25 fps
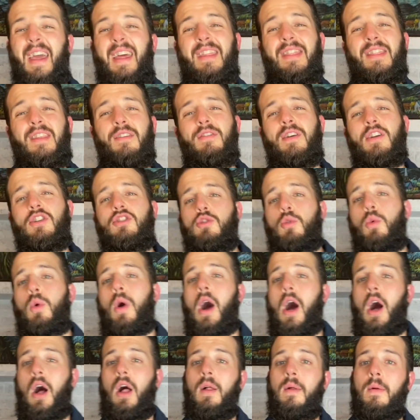
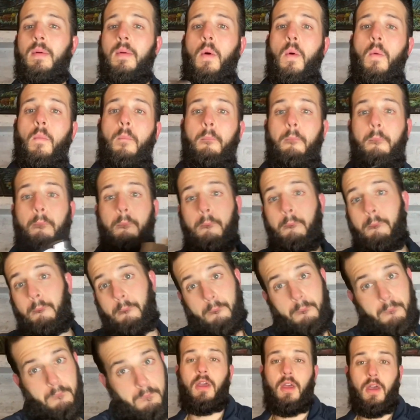Individual.
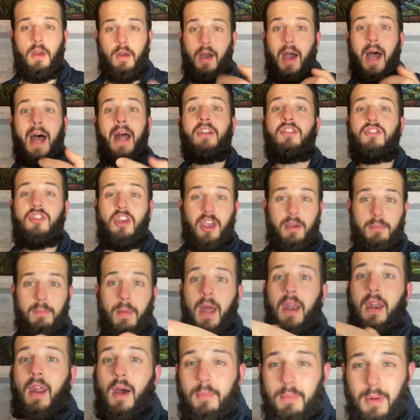I checked my
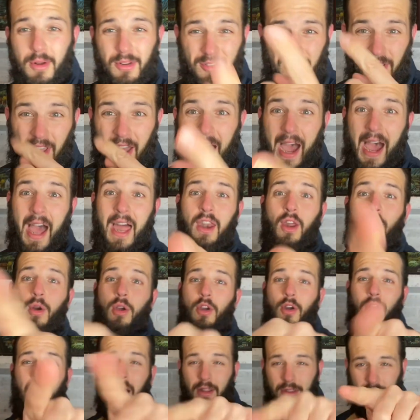numbers. I know
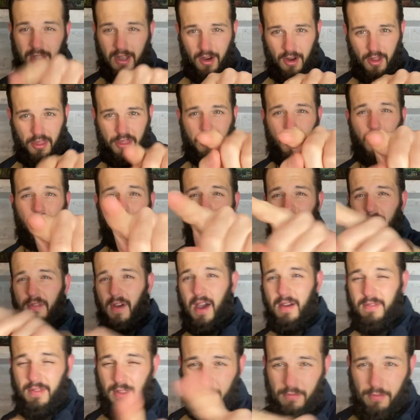you're out there.
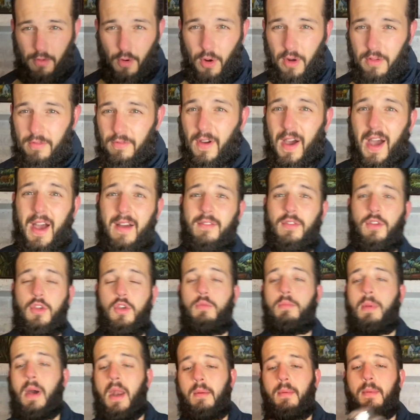thirty-five to forty-five, you
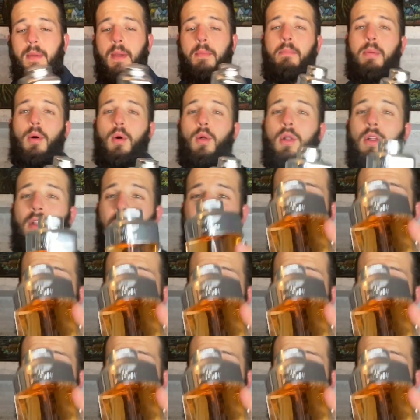better be pulling